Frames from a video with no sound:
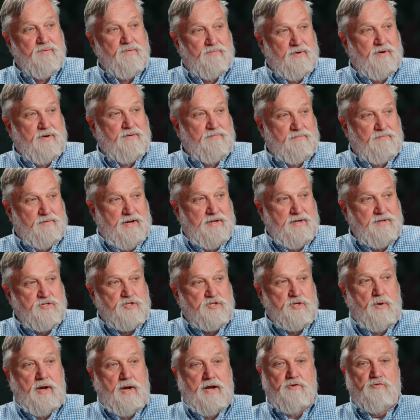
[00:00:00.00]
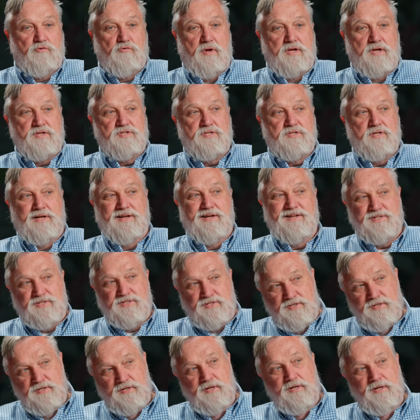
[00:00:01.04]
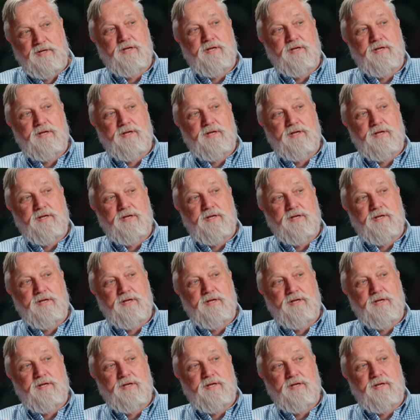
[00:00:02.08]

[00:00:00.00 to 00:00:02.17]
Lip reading: Right. So I trust us